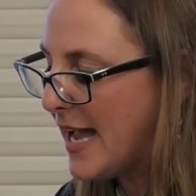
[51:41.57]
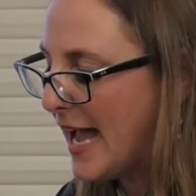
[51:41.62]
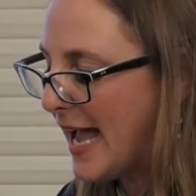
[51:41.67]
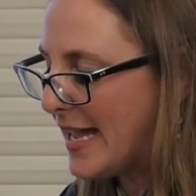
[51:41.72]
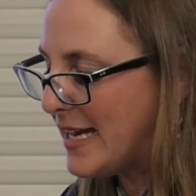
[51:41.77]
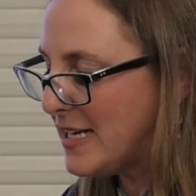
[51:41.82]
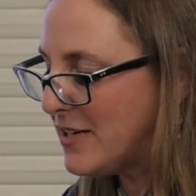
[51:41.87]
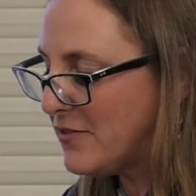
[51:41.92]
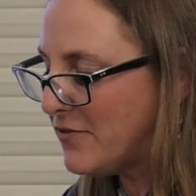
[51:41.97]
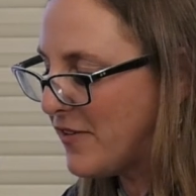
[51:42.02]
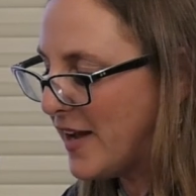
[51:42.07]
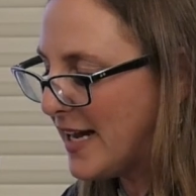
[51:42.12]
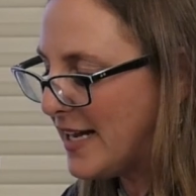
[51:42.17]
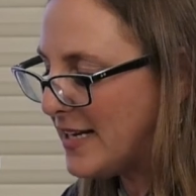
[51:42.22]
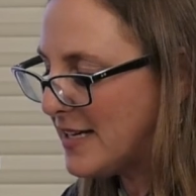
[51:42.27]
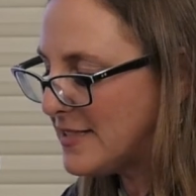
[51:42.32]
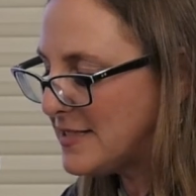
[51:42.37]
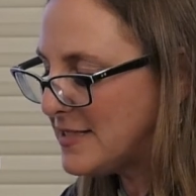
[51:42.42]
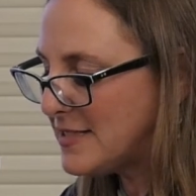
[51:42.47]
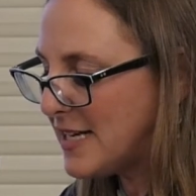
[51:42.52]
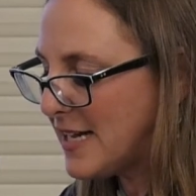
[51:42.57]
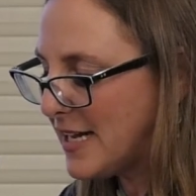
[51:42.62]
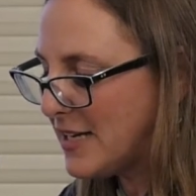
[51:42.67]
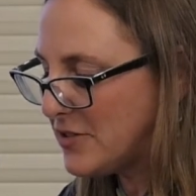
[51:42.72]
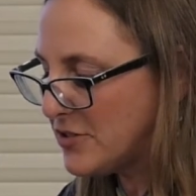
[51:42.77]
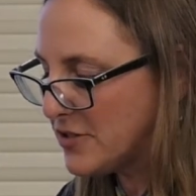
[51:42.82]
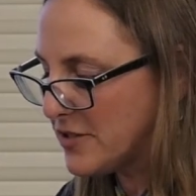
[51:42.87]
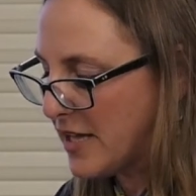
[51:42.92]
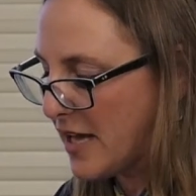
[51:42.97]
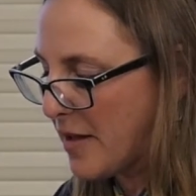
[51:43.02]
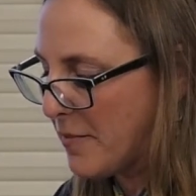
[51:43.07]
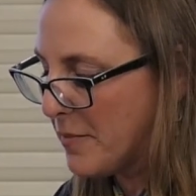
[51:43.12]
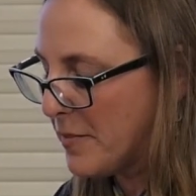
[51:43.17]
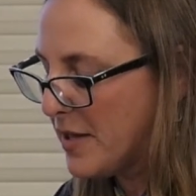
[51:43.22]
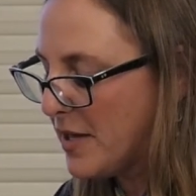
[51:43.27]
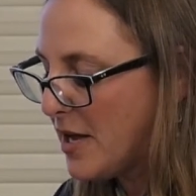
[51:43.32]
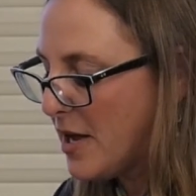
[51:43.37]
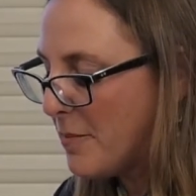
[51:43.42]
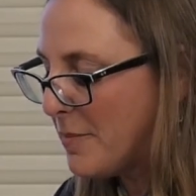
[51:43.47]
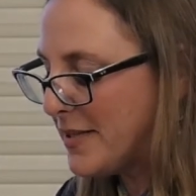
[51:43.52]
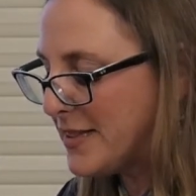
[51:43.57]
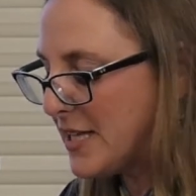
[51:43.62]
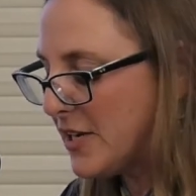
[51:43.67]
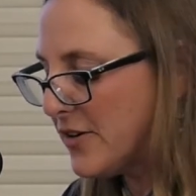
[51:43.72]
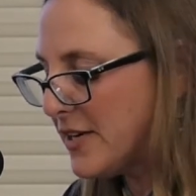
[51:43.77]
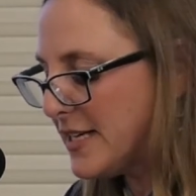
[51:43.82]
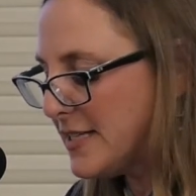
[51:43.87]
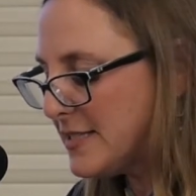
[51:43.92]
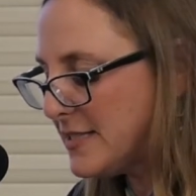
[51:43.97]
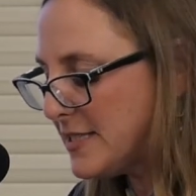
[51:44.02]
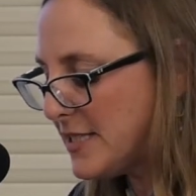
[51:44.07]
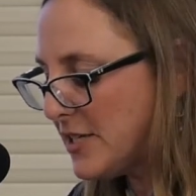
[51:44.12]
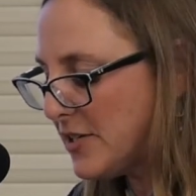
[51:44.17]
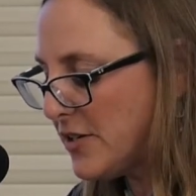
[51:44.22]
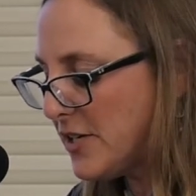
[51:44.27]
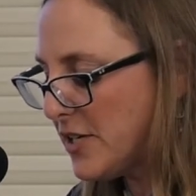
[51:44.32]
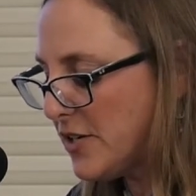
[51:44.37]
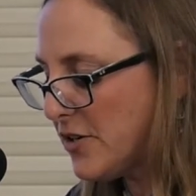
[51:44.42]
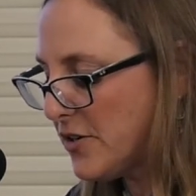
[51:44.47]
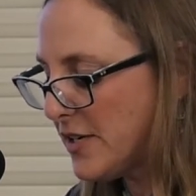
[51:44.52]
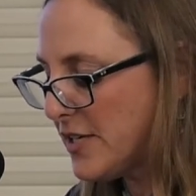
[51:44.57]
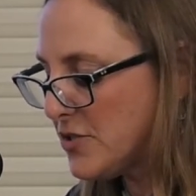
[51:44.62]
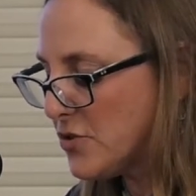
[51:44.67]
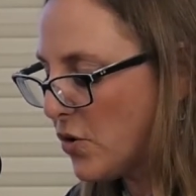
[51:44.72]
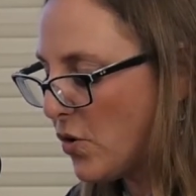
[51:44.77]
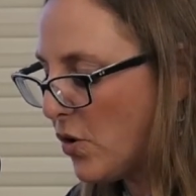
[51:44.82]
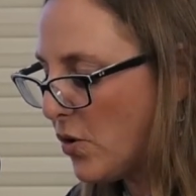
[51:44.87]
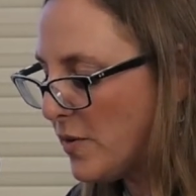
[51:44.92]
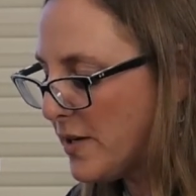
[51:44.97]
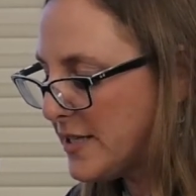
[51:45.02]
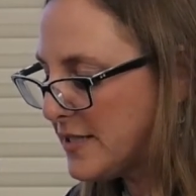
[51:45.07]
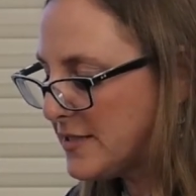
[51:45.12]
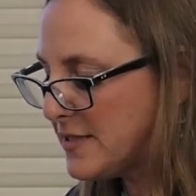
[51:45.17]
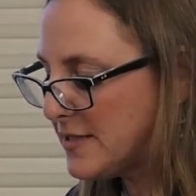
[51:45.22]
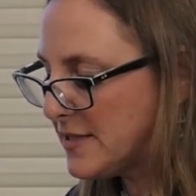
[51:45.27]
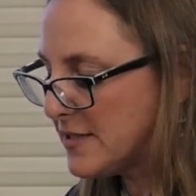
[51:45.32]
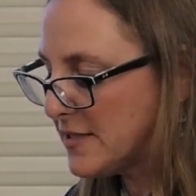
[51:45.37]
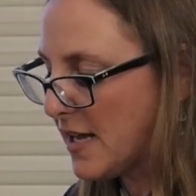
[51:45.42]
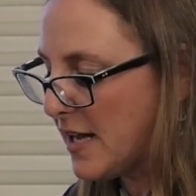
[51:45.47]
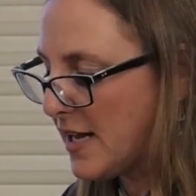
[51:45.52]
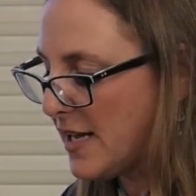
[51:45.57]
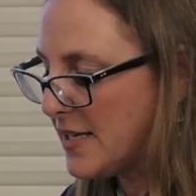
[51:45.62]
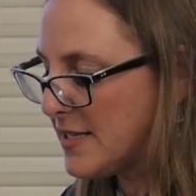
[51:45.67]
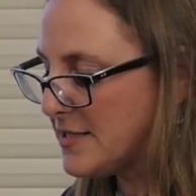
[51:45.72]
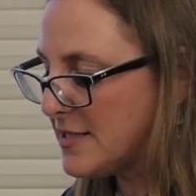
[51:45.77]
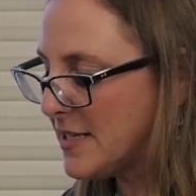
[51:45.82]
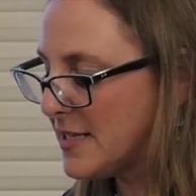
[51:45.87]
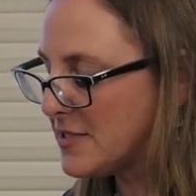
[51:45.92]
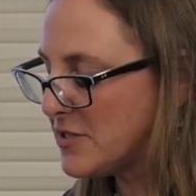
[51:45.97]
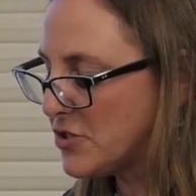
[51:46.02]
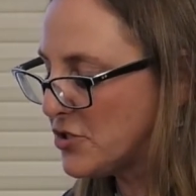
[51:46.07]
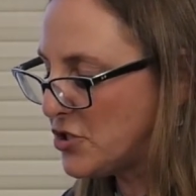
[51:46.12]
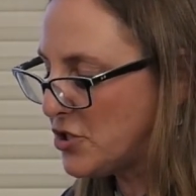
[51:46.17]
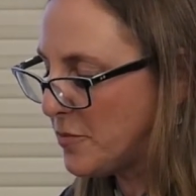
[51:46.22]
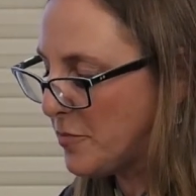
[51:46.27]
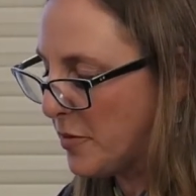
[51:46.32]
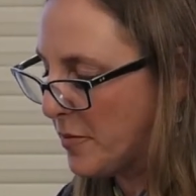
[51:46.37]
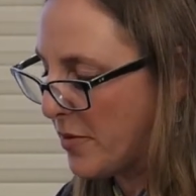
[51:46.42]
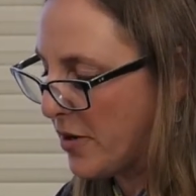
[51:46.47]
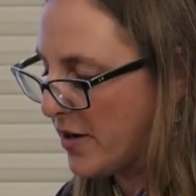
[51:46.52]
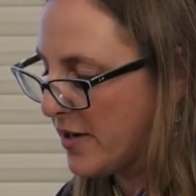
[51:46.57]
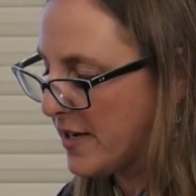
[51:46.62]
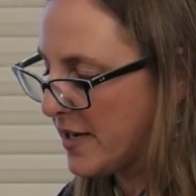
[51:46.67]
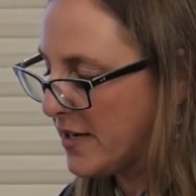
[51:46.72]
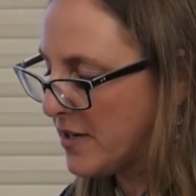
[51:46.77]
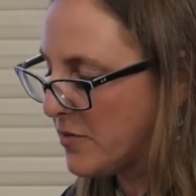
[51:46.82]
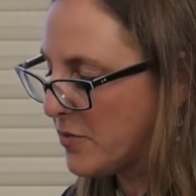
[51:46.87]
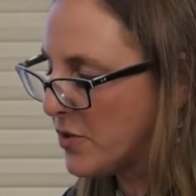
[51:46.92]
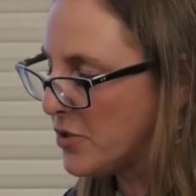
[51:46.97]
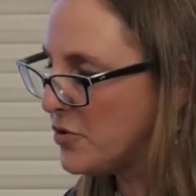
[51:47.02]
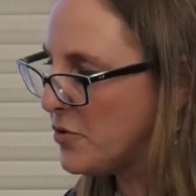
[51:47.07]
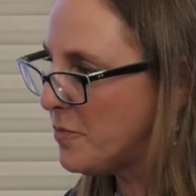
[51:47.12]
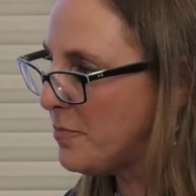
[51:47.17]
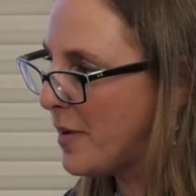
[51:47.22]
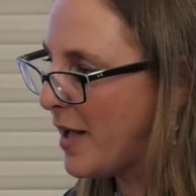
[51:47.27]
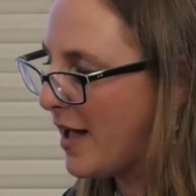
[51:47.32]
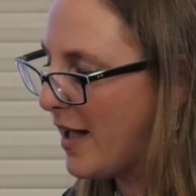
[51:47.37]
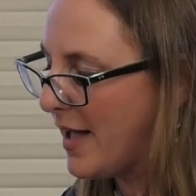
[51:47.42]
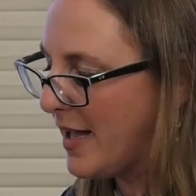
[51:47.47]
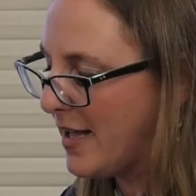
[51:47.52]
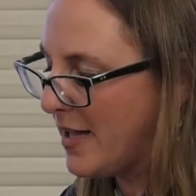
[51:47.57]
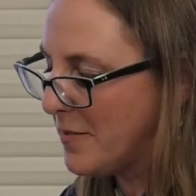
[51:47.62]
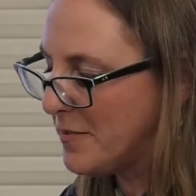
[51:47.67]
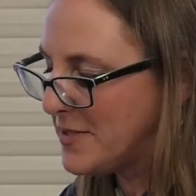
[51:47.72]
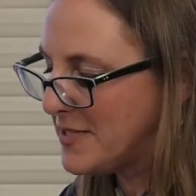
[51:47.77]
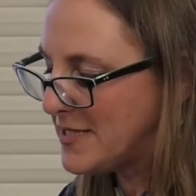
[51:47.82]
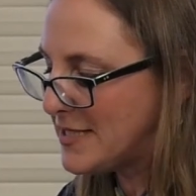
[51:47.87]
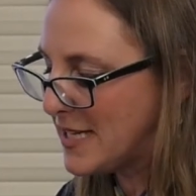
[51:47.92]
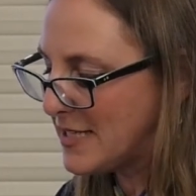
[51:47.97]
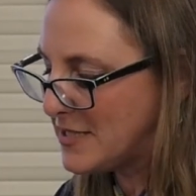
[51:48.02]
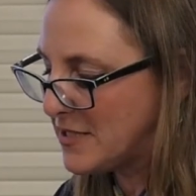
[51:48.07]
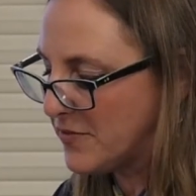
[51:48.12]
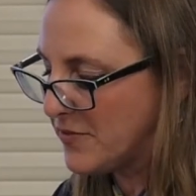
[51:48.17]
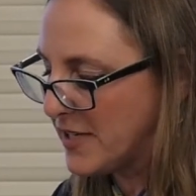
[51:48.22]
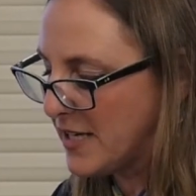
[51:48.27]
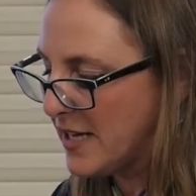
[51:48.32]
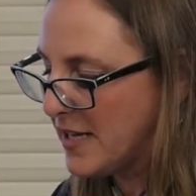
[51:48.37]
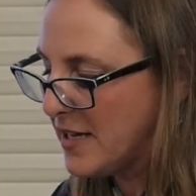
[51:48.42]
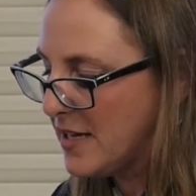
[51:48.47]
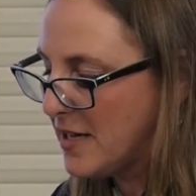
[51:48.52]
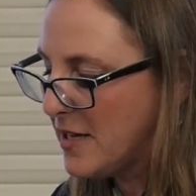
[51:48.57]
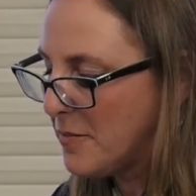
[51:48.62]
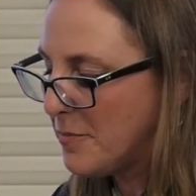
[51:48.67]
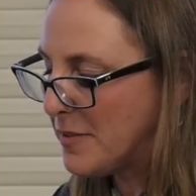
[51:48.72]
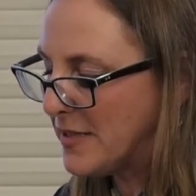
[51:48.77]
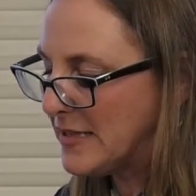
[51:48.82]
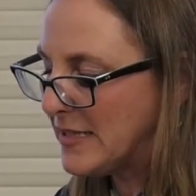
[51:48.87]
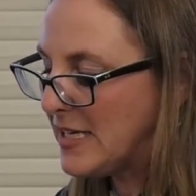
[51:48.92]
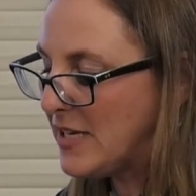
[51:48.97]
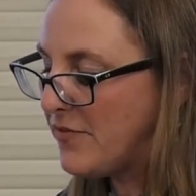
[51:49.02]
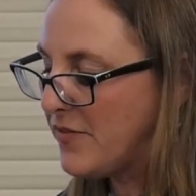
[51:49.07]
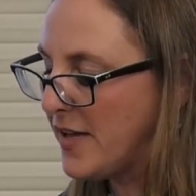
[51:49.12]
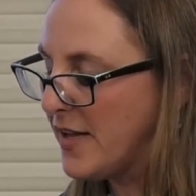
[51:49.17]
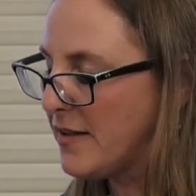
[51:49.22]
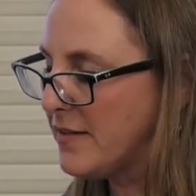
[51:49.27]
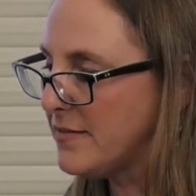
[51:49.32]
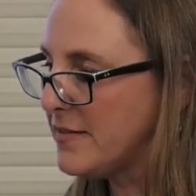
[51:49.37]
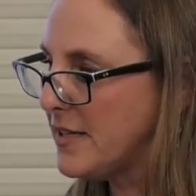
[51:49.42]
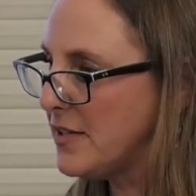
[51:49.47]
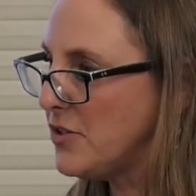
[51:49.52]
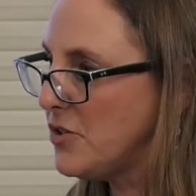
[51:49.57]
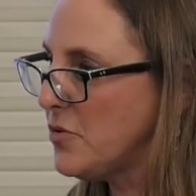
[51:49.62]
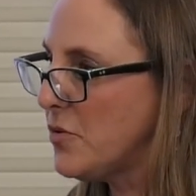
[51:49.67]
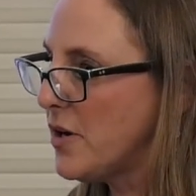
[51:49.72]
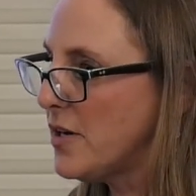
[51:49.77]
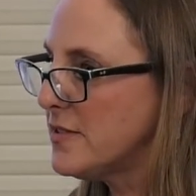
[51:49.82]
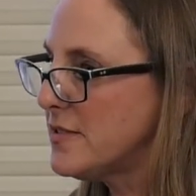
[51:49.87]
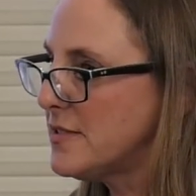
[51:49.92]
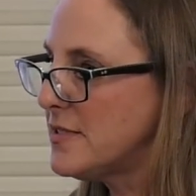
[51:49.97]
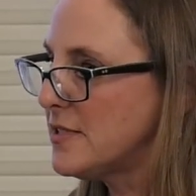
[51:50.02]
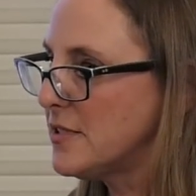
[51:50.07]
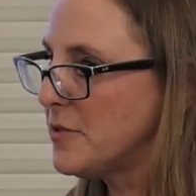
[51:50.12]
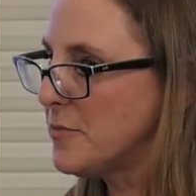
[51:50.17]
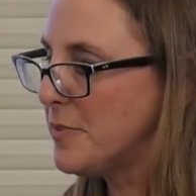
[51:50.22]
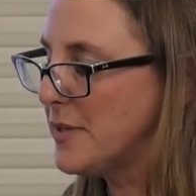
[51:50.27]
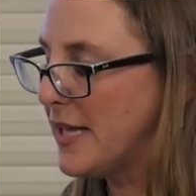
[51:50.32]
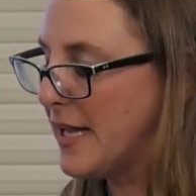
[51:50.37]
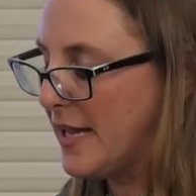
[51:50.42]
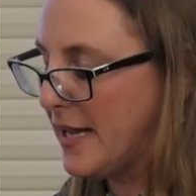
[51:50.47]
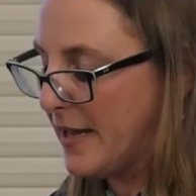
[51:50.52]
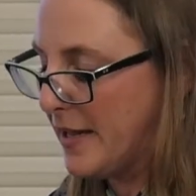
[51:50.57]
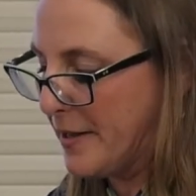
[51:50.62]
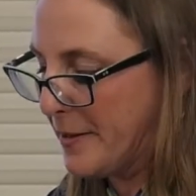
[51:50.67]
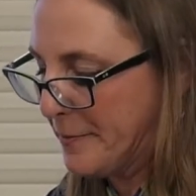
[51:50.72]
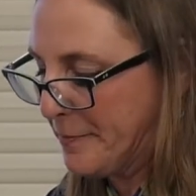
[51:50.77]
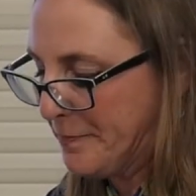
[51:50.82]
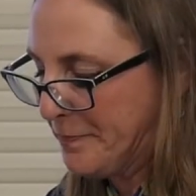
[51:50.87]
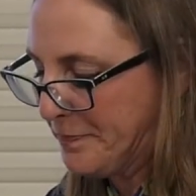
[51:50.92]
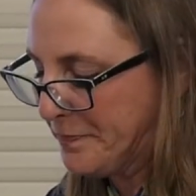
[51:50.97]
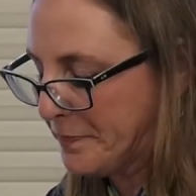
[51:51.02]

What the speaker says: and invite us to enter them, but their interior is always disguised as a supermarket where you buy obsessively, believing that you are still playing.